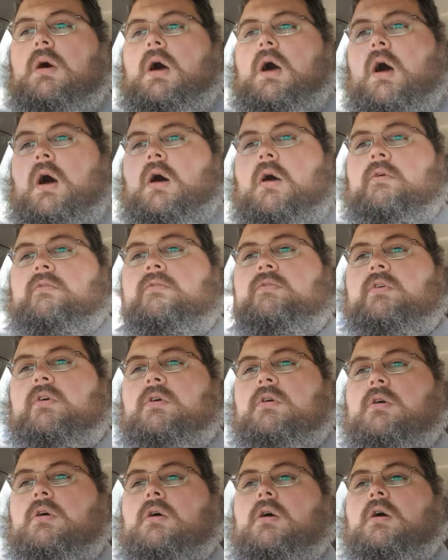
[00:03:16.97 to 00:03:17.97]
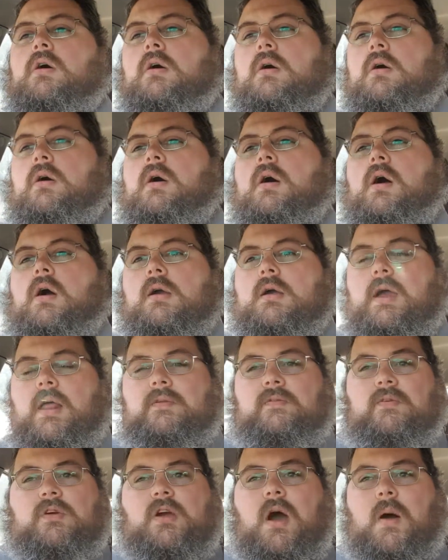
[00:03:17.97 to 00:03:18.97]
of kind
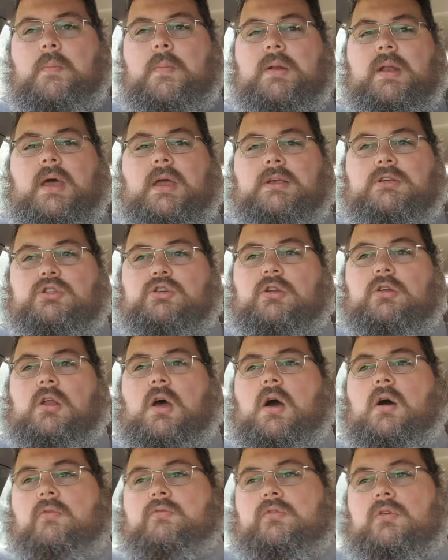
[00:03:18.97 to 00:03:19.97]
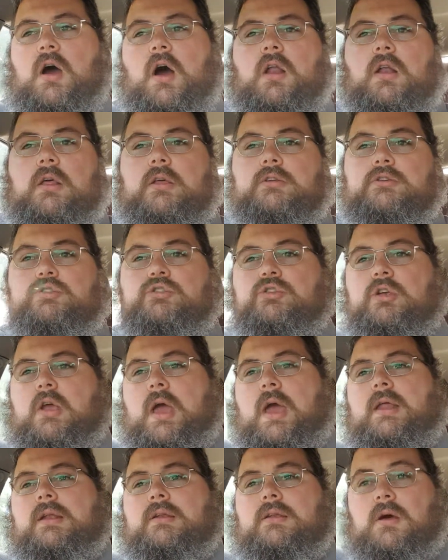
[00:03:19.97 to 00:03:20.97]
of a combination of knowledge
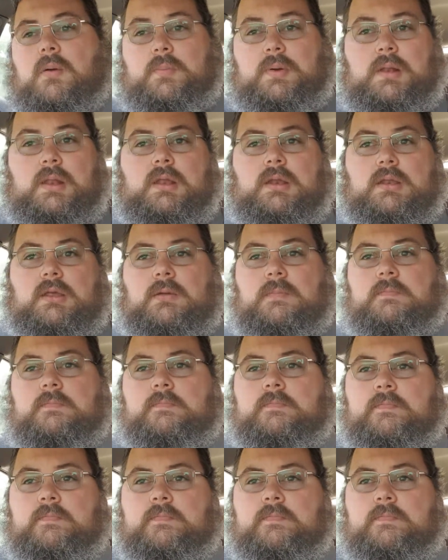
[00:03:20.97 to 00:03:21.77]
and ability,